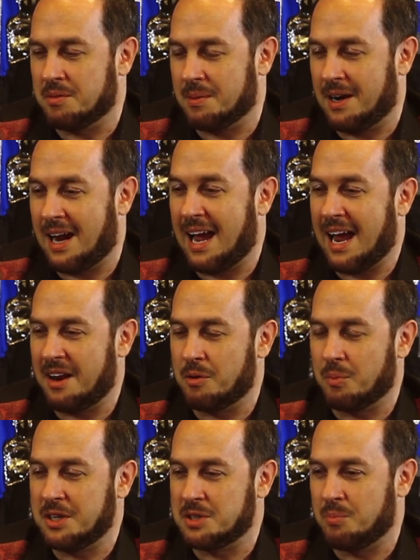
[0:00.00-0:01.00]
but I had to
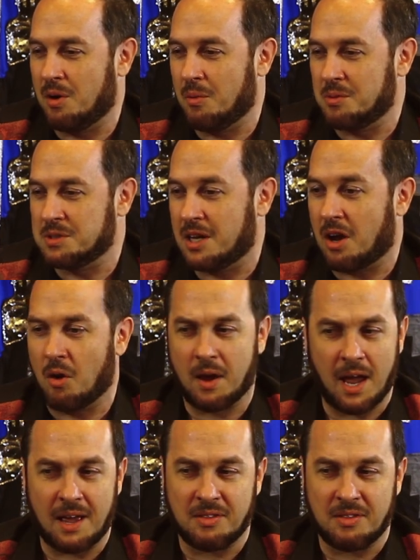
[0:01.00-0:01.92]
reach a point where it was like, okay,